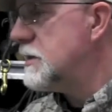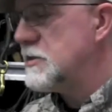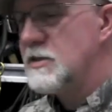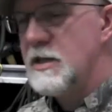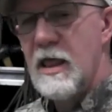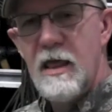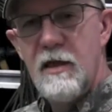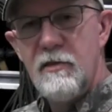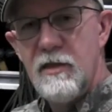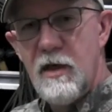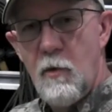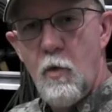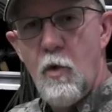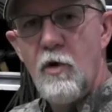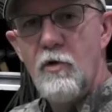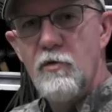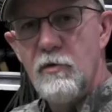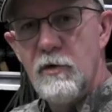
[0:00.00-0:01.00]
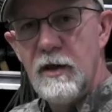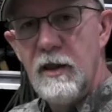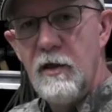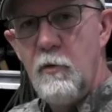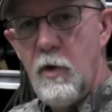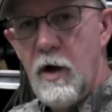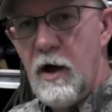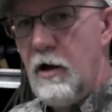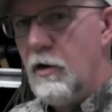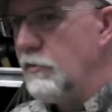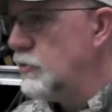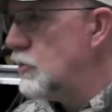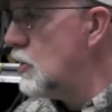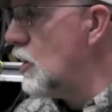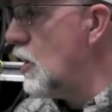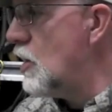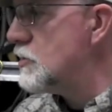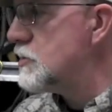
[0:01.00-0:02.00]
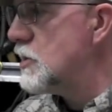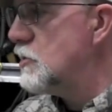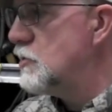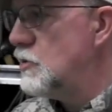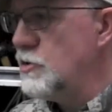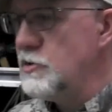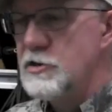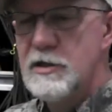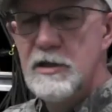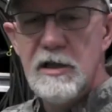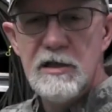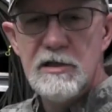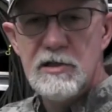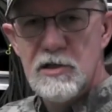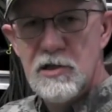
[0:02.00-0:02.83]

So they work really well. You can also use these